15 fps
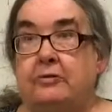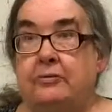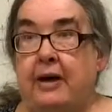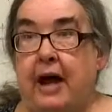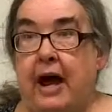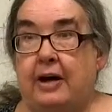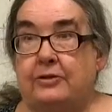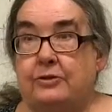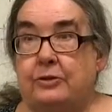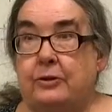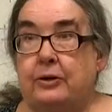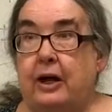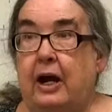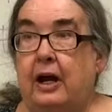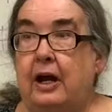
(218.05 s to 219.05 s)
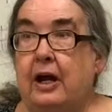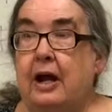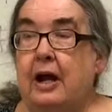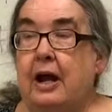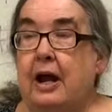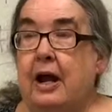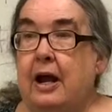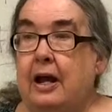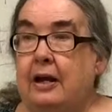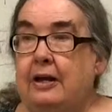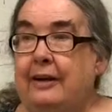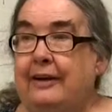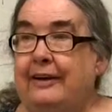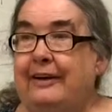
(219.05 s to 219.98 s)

fast, okay? And